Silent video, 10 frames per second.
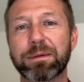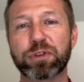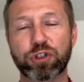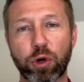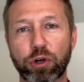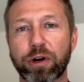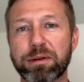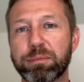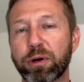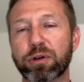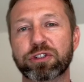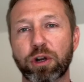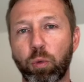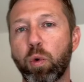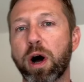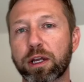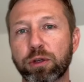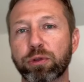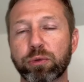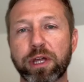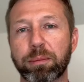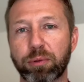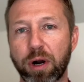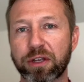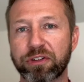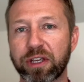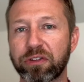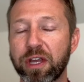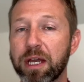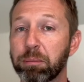So a great builder is going to walk you through that process.